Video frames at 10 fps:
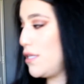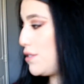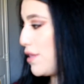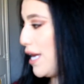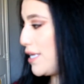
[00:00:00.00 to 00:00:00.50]

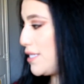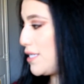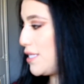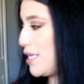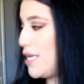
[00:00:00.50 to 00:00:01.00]
So that is
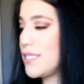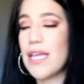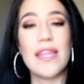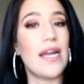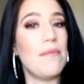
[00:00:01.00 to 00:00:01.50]
the scent
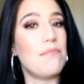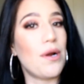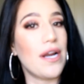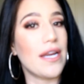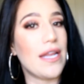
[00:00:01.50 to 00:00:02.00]
that I'm
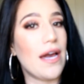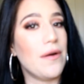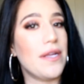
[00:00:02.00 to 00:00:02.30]
burning now,